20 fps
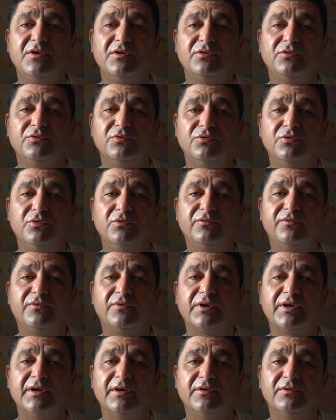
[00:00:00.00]
Do not
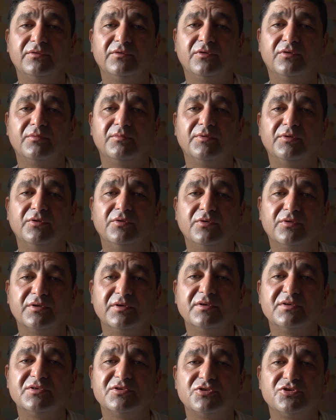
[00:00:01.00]
forget her
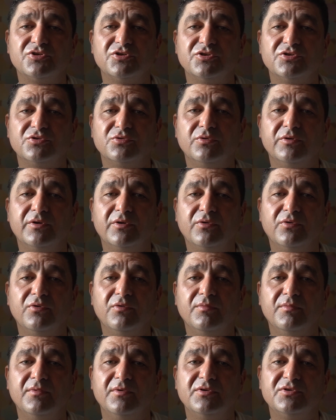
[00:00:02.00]
belongings, she's going
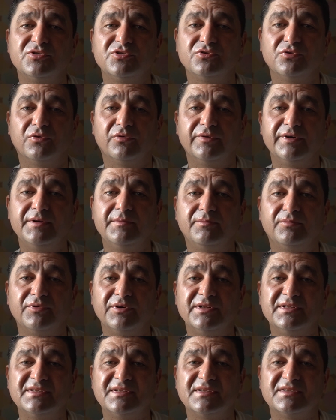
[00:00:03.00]
home. Sorry,
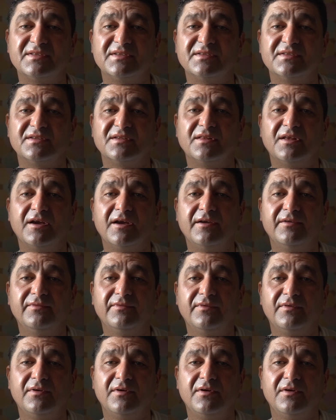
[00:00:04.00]
Princess is alive?